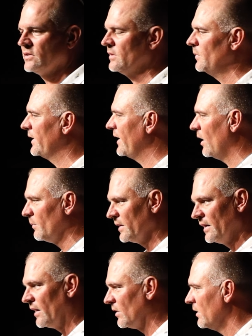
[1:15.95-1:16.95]
Somebody help me
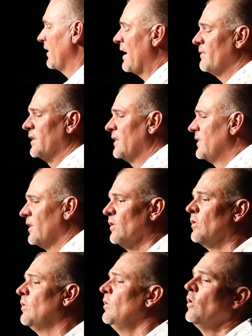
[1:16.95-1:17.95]
now. They're having to
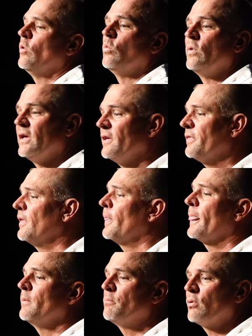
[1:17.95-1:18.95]
deal
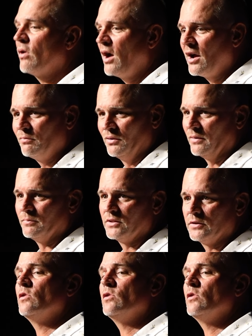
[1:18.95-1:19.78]
with problems.